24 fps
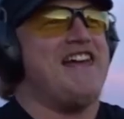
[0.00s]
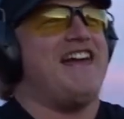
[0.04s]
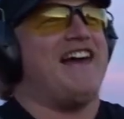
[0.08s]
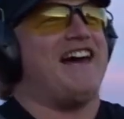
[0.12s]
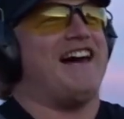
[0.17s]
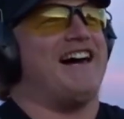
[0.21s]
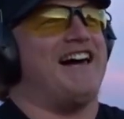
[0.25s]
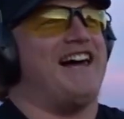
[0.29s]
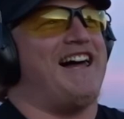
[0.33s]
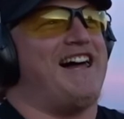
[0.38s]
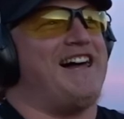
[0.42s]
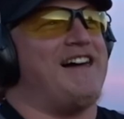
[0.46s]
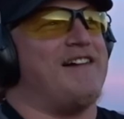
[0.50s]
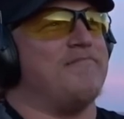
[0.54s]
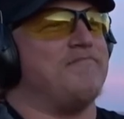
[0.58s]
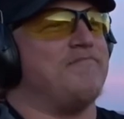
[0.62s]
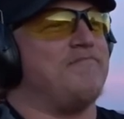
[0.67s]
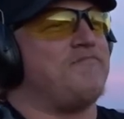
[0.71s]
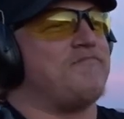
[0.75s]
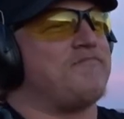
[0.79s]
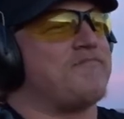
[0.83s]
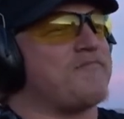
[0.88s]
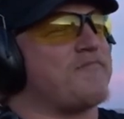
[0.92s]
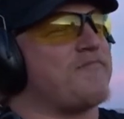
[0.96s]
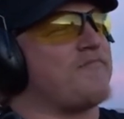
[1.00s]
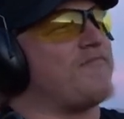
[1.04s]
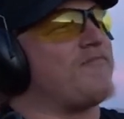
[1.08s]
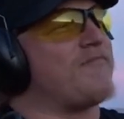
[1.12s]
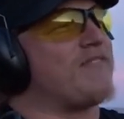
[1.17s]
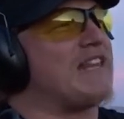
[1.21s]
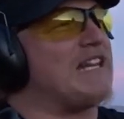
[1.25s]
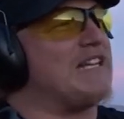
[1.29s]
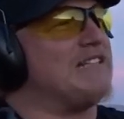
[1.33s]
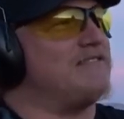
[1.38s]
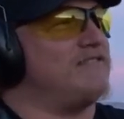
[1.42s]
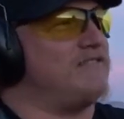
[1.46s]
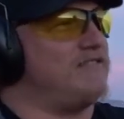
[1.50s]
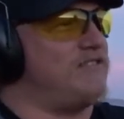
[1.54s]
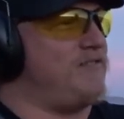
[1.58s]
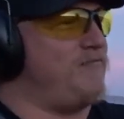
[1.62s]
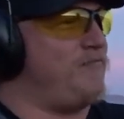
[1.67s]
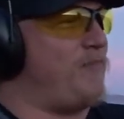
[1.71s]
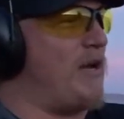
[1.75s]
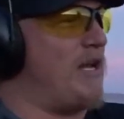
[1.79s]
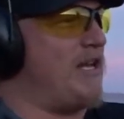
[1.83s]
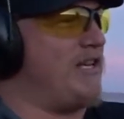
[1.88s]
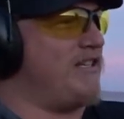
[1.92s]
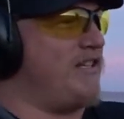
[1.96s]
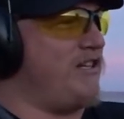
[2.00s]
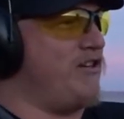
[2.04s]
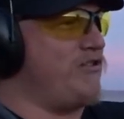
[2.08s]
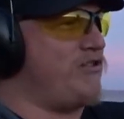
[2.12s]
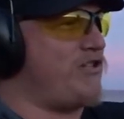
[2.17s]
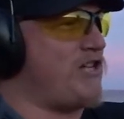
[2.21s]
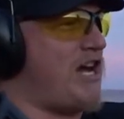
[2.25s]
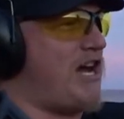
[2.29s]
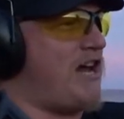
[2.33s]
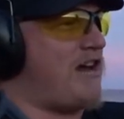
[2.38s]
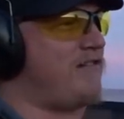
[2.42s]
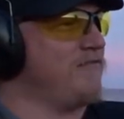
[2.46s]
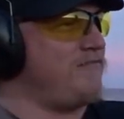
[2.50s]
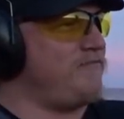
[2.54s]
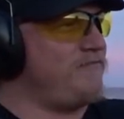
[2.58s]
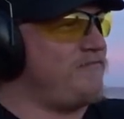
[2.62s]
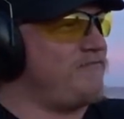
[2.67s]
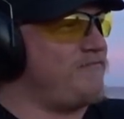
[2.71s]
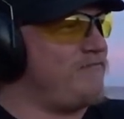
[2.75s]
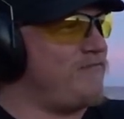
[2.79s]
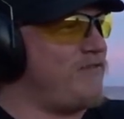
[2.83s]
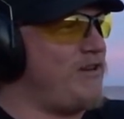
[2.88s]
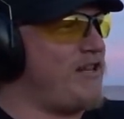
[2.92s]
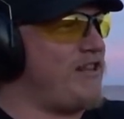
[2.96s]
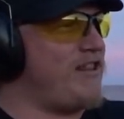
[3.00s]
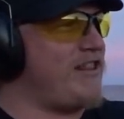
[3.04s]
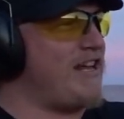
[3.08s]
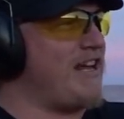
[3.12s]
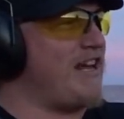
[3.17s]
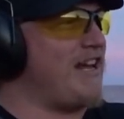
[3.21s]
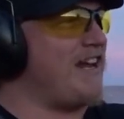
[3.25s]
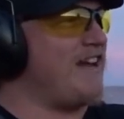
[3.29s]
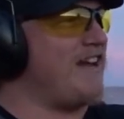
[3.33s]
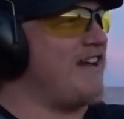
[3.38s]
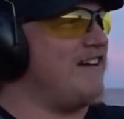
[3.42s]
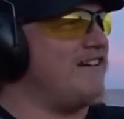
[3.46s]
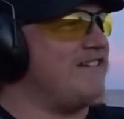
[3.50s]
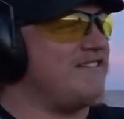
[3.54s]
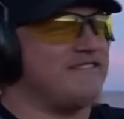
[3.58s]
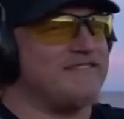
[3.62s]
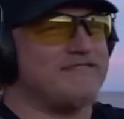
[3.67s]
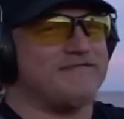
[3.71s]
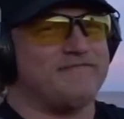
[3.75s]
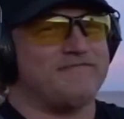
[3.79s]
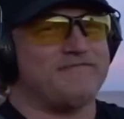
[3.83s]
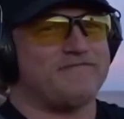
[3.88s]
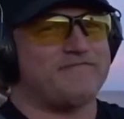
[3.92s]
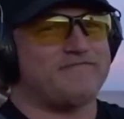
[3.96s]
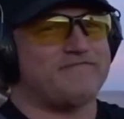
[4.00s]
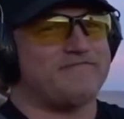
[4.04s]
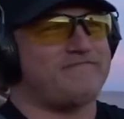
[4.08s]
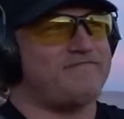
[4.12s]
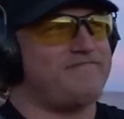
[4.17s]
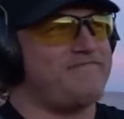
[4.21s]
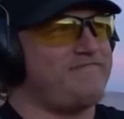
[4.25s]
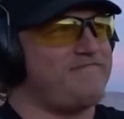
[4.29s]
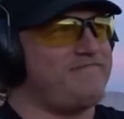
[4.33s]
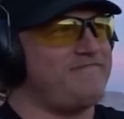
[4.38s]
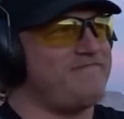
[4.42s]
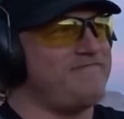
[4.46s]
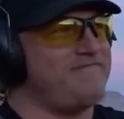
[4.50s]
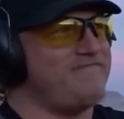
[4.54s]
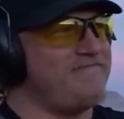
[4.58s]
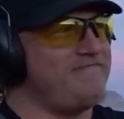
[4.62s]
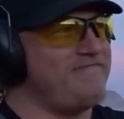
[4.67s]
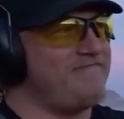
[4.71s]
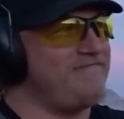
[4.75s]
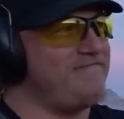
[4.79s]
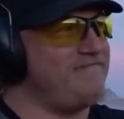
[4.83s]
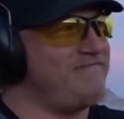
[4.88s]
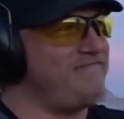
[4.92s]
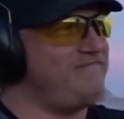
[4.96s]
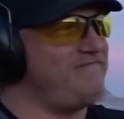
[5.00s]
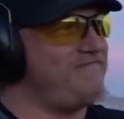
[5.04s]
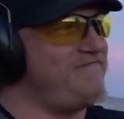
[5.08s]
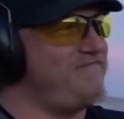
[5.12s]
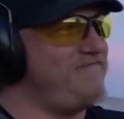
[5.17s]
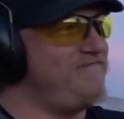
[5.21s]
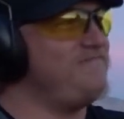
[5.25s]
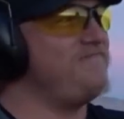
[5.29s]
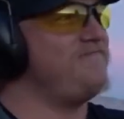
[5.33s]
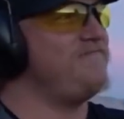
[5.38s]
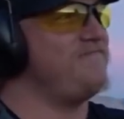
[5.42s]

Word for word: um, but you shot them. What do you I think? I did. I liked them. I